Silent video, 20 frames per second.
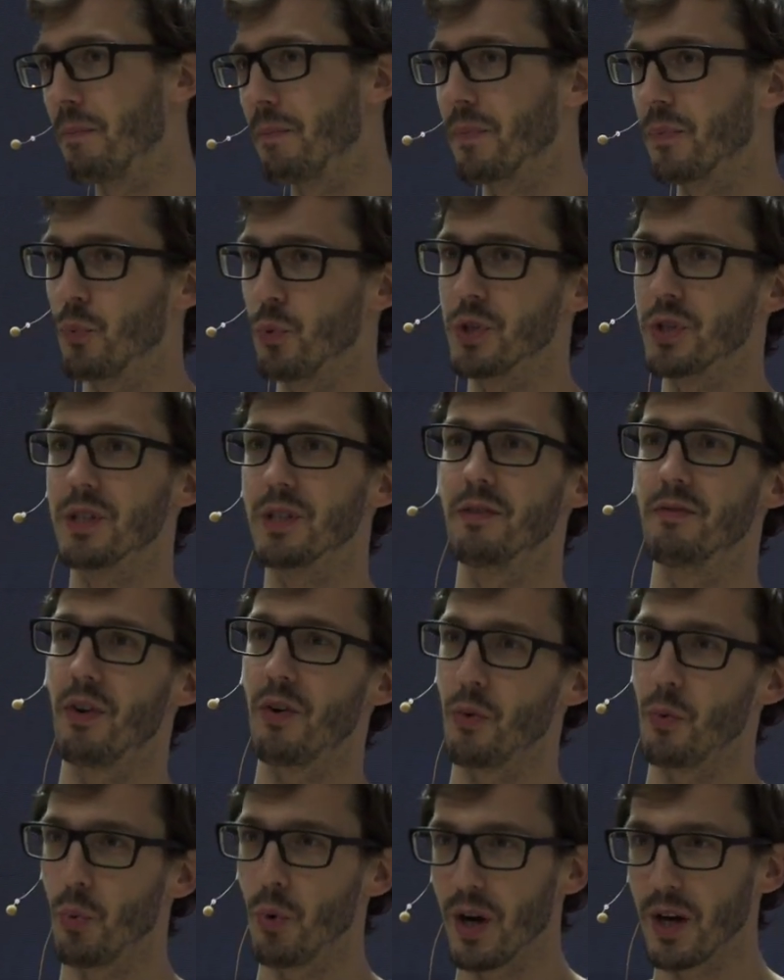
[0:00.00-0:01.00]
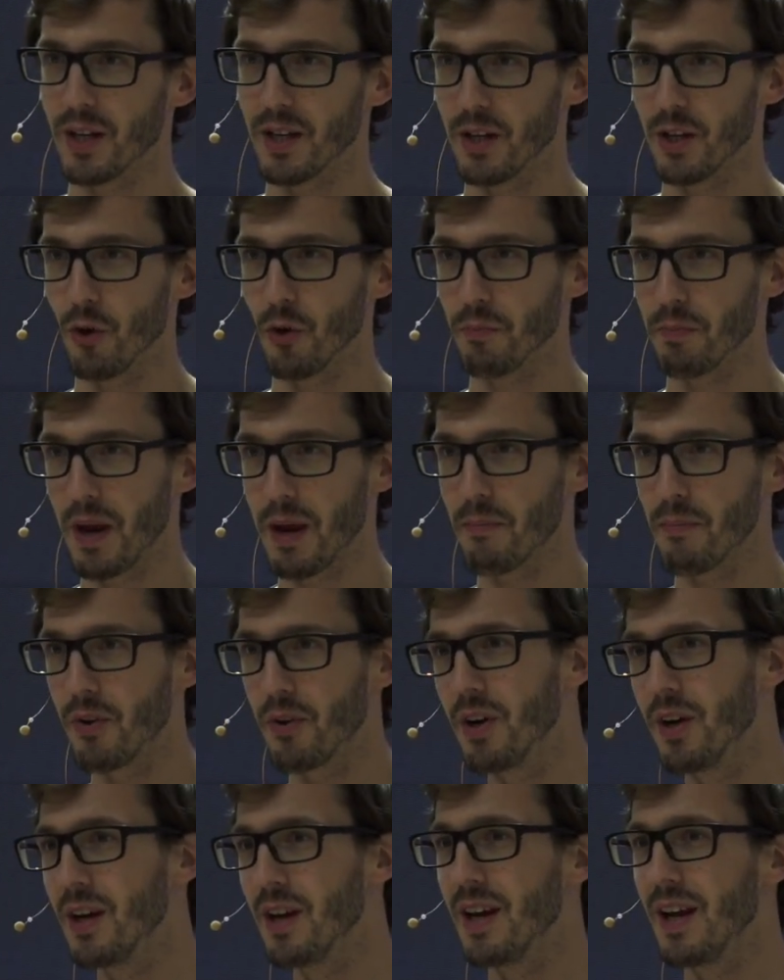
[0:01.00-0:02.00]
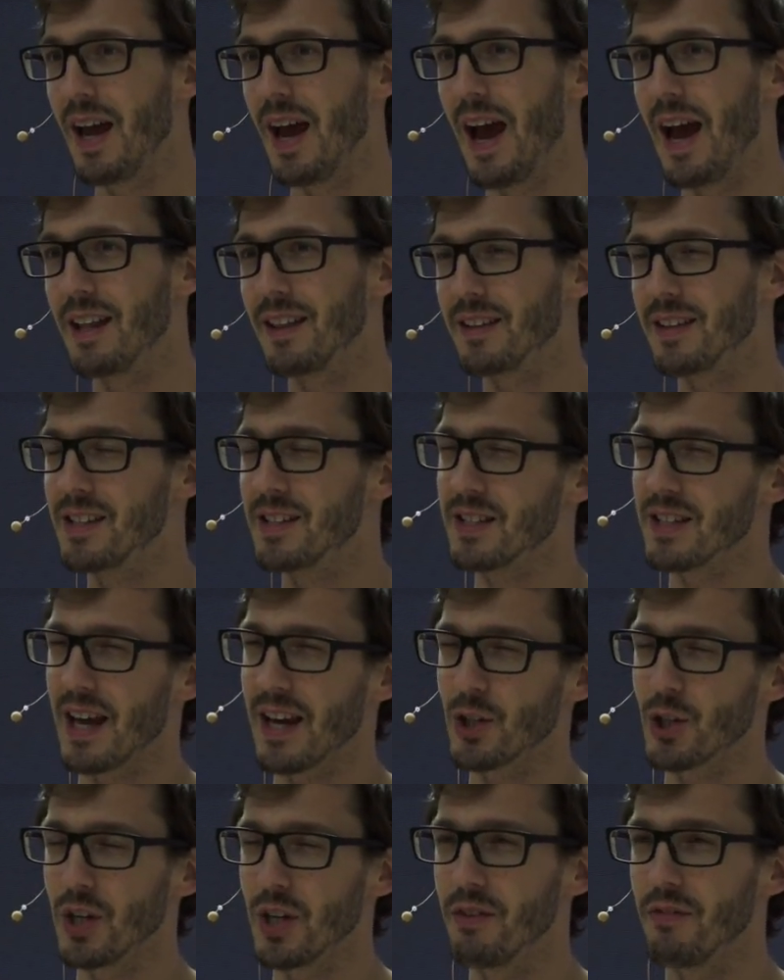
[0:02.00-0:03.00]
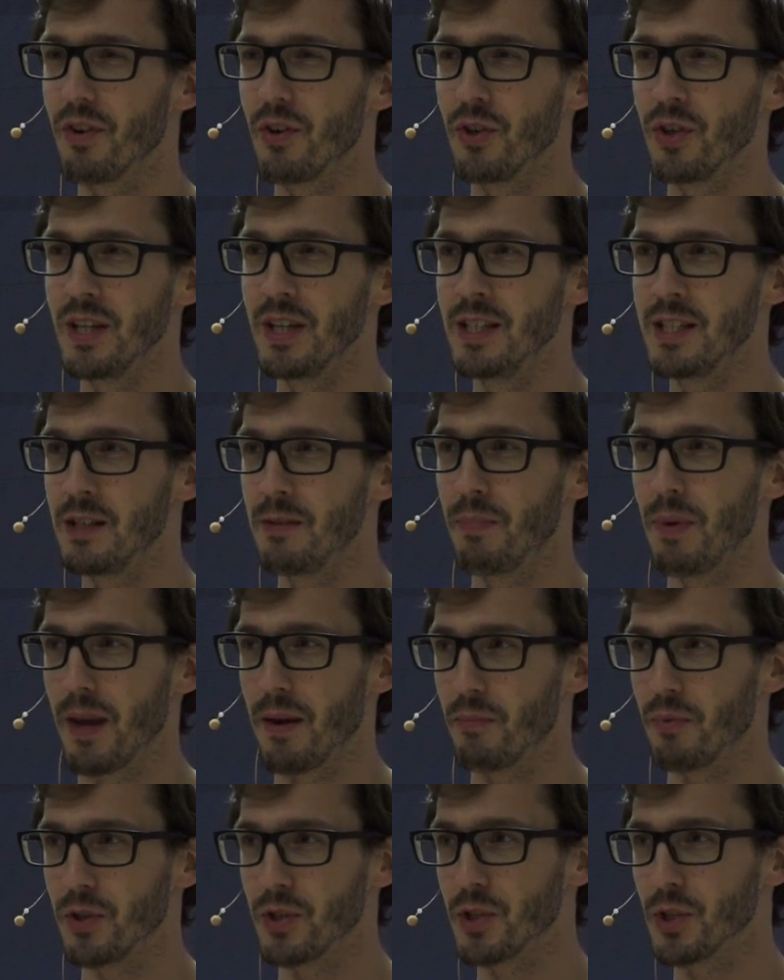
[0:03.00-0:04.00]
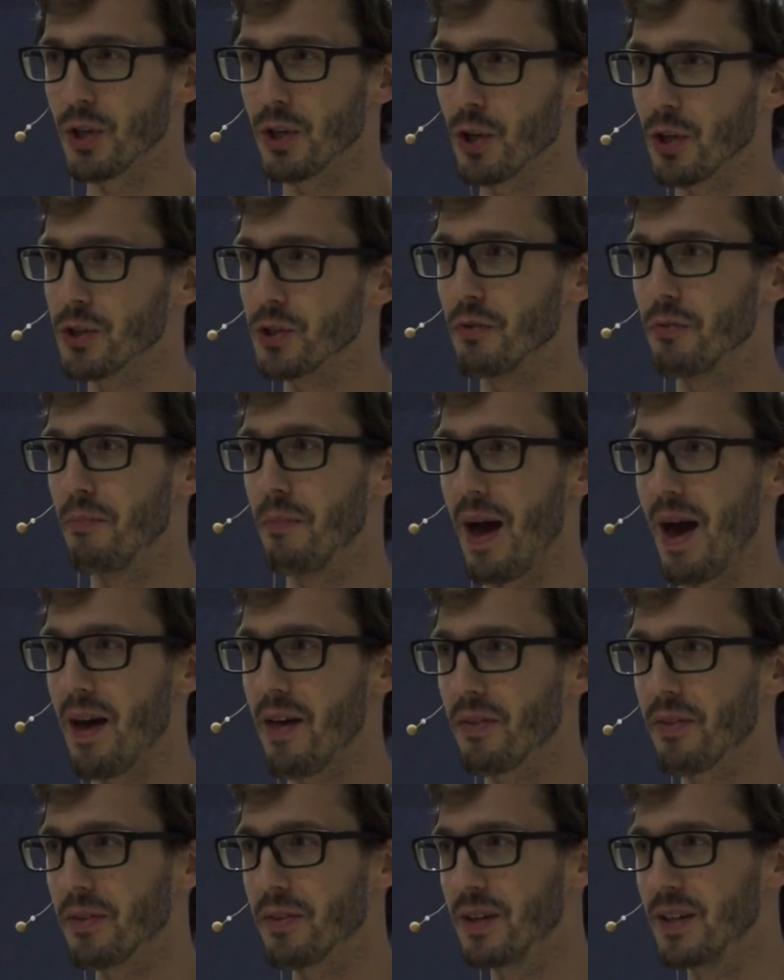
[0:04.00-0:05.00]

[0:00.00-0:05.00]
was a very widely known paper. And it's actually a very easy paper. It's not lots of math.